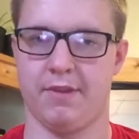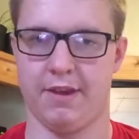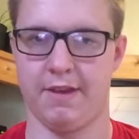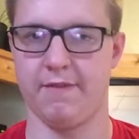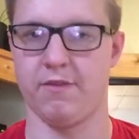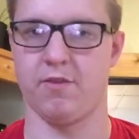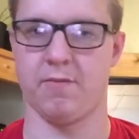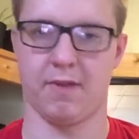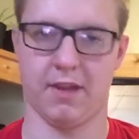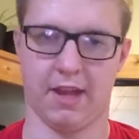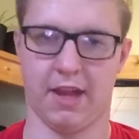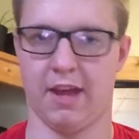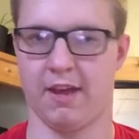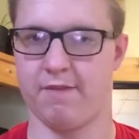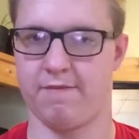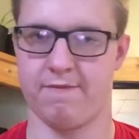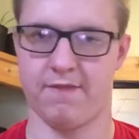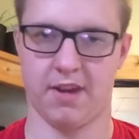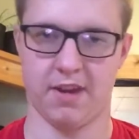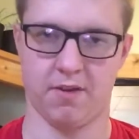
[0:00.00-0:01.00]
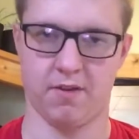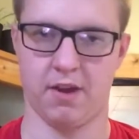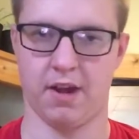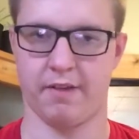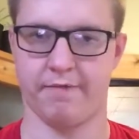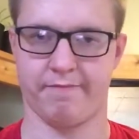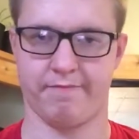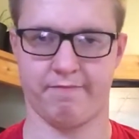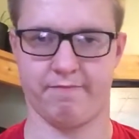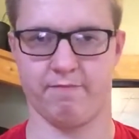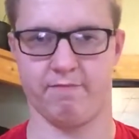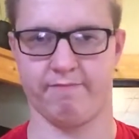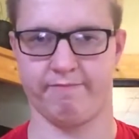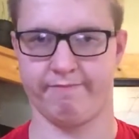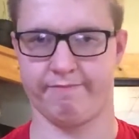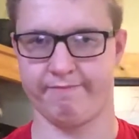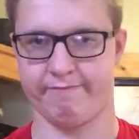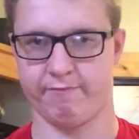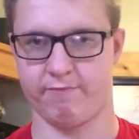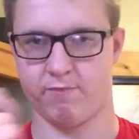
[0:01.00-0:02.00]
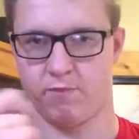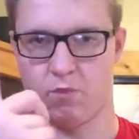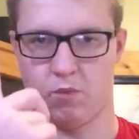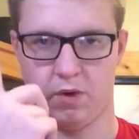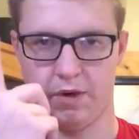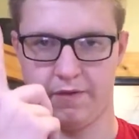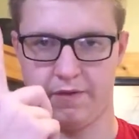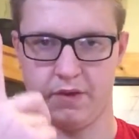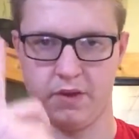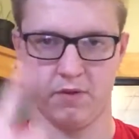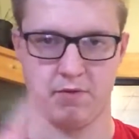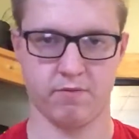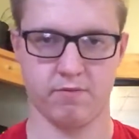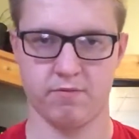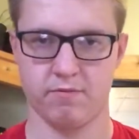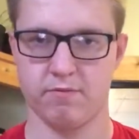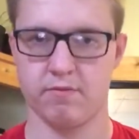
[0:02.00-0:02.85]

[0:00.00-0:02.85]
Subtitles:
given that my last video got one view.